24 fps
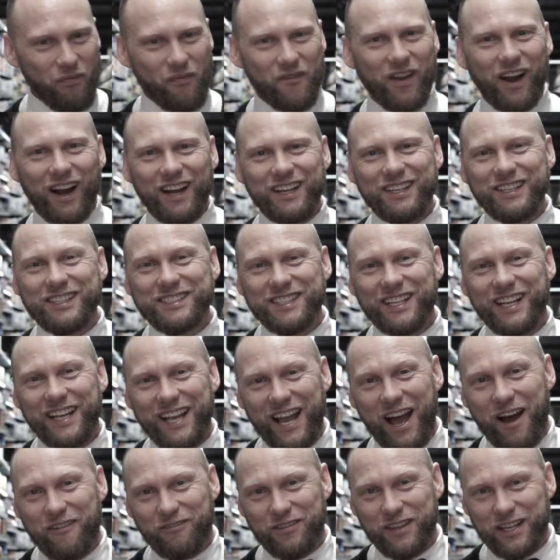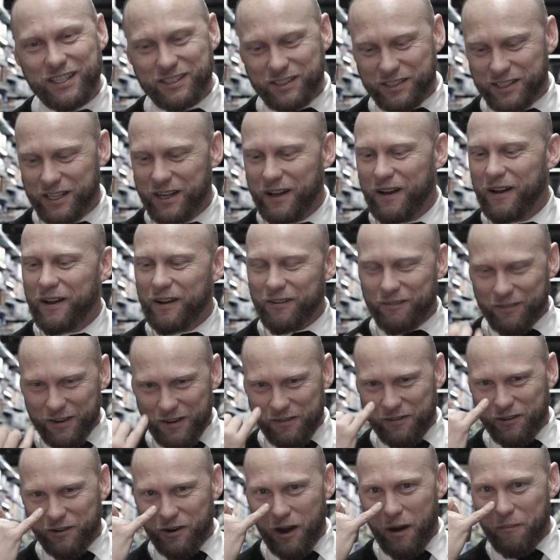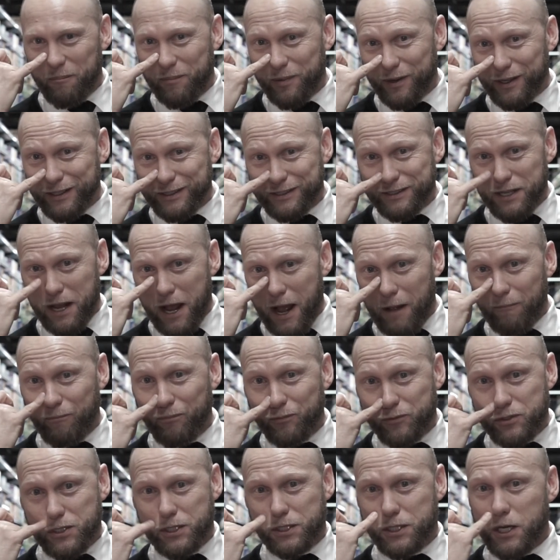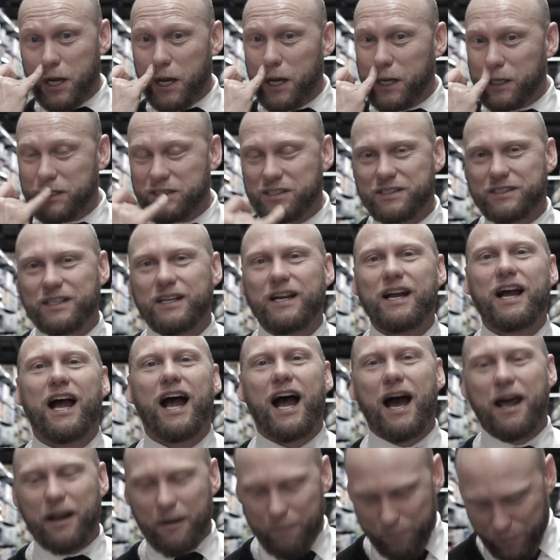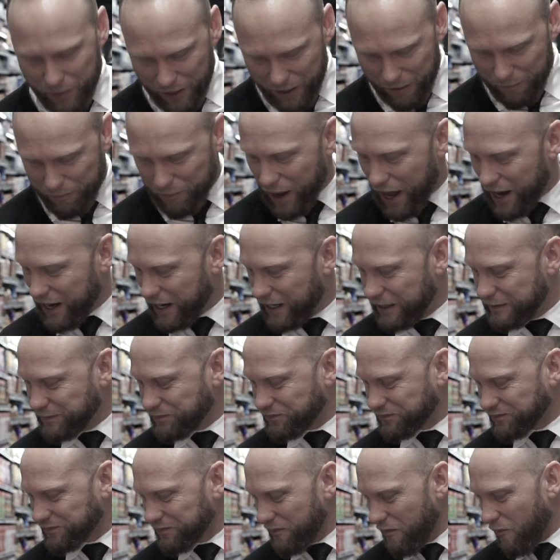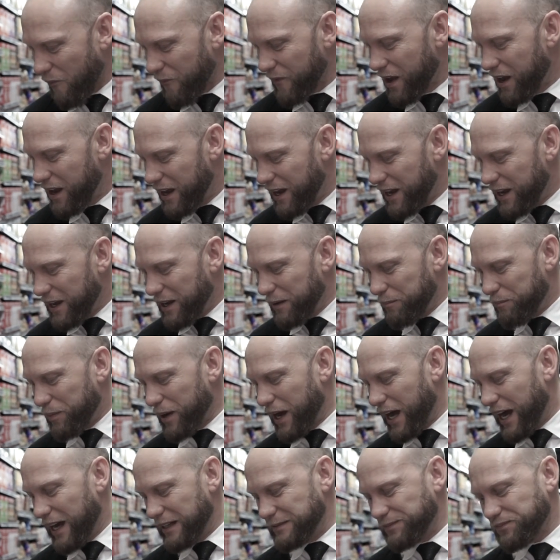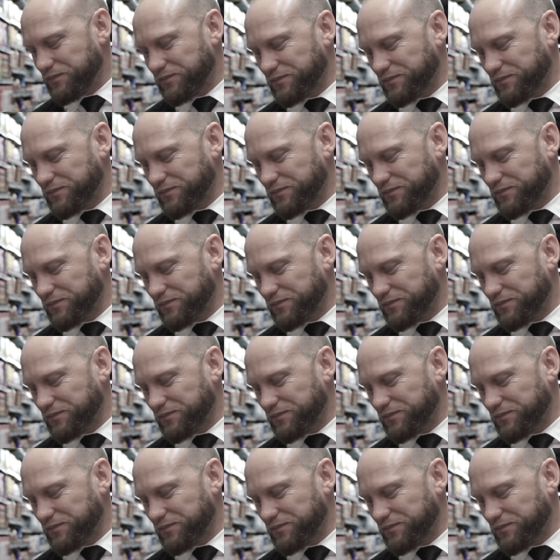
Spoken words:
I usually have this with crumpets and toast and a bit of butter, but